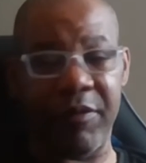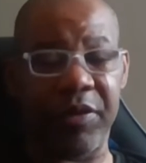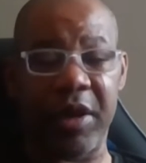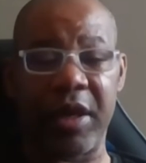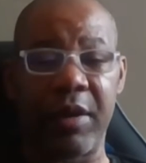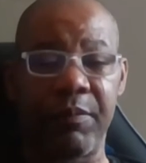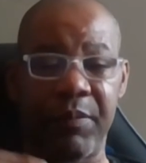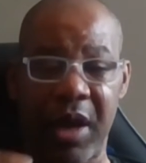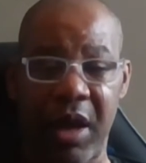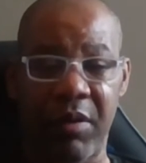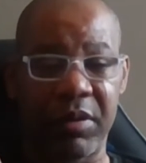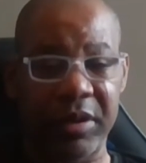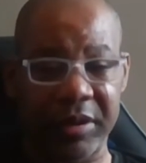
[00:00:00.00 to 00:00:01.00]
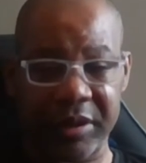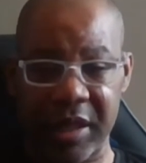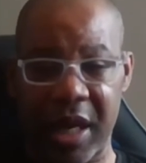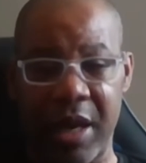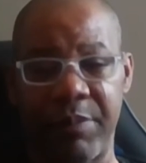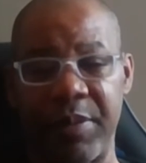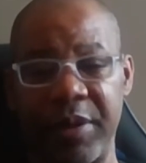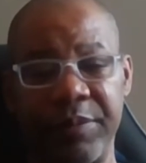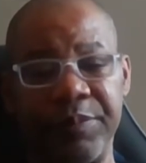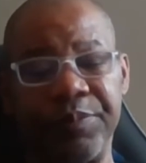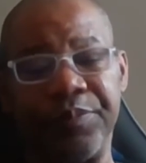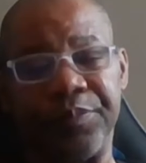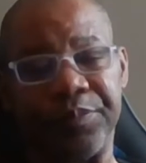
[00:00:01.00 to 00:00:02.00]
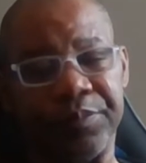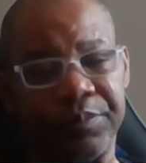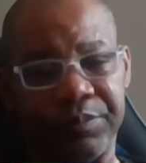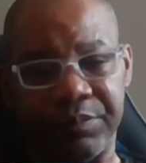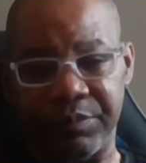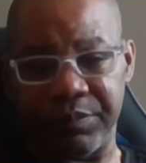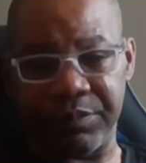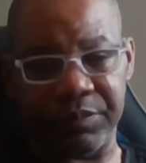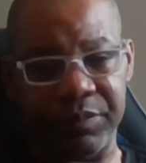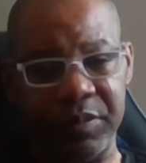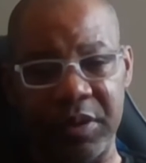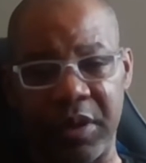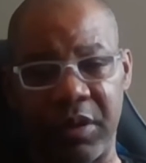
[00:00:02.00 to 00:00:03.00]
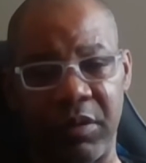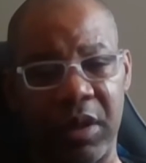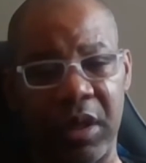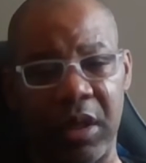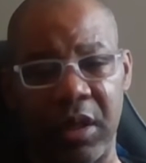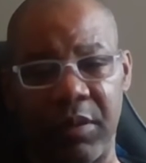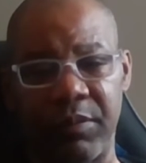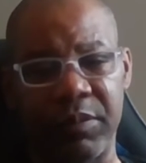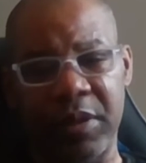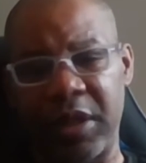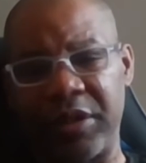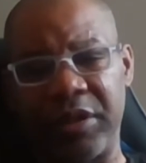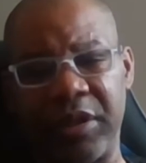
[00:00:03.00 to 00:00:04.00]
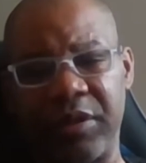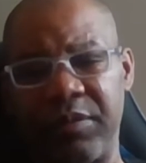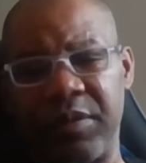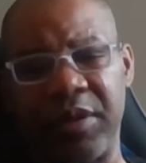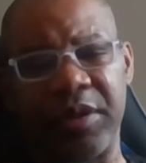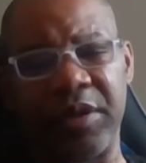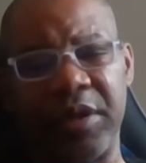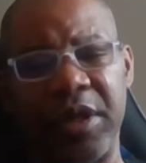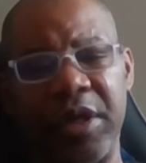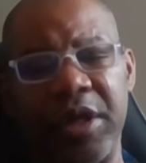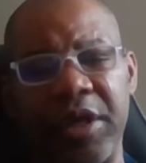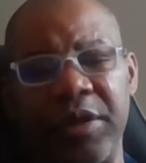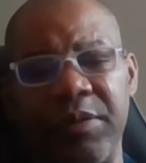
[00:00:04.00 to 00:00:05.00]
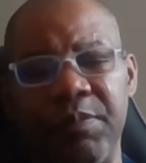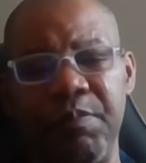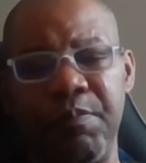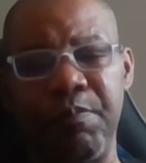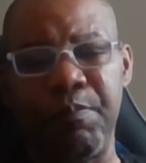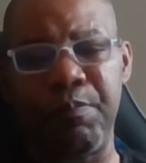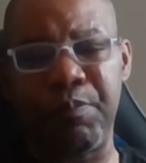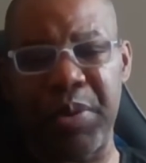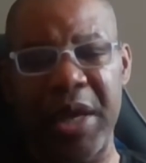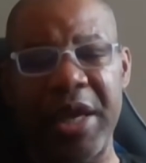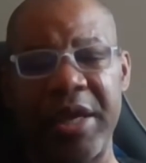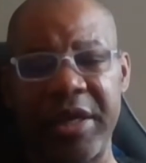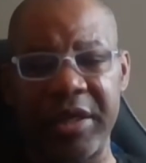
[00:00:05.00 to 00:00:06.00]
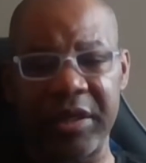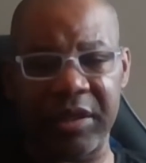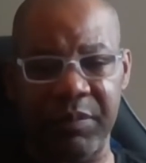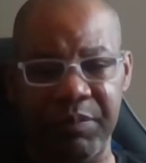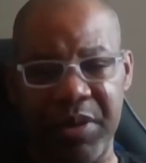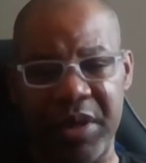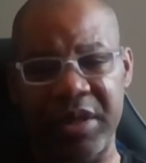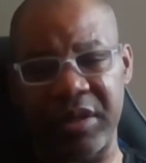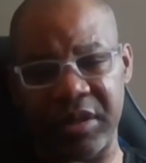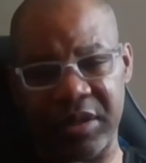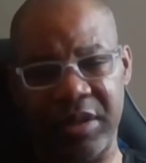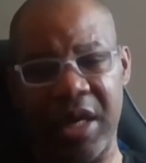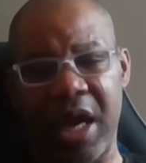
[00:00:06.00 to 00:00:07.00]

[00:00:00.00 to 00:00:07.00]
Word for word: everything in their power to stop it. You know, because um, it's is billions and billions of